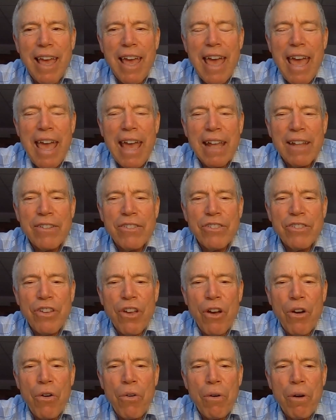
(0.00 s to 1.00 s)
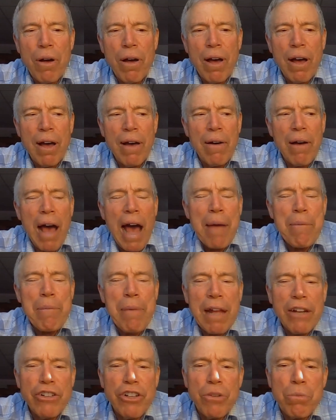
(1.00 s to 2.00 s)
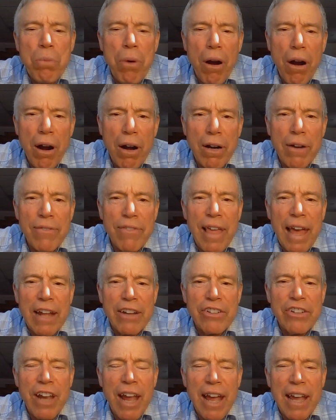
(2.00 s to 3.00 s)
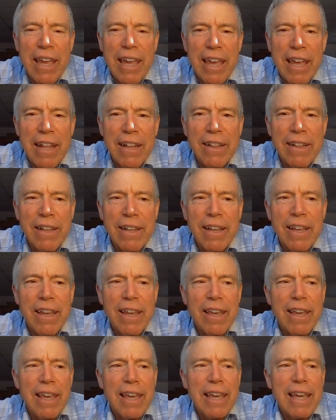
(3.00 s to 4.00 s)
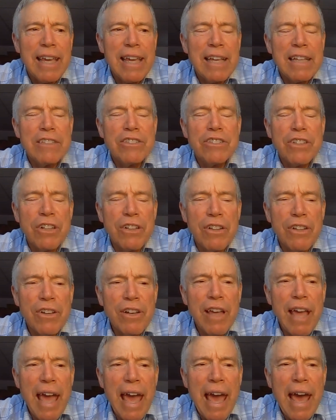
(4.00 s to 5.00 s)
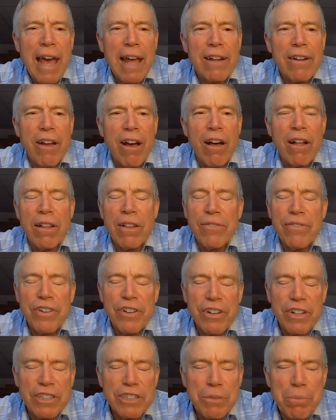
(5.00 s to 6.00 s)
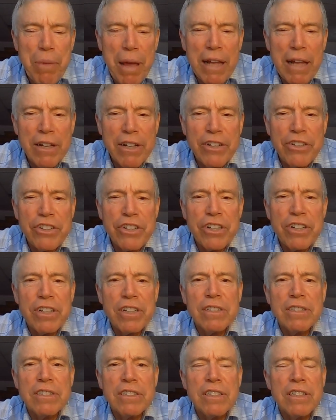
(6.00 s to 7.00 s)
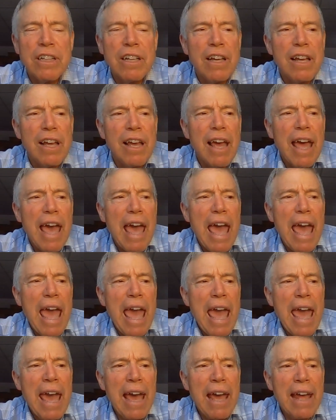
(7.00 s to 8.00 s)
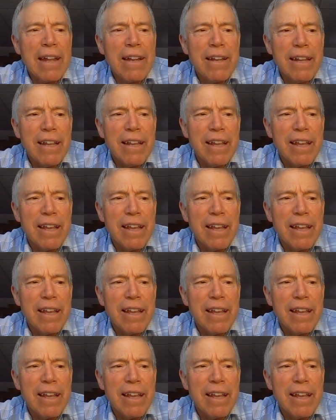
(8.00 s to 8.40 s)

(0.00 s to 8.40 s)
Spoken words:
And so I mentioned part of that check-in is to look at all of your expenditures and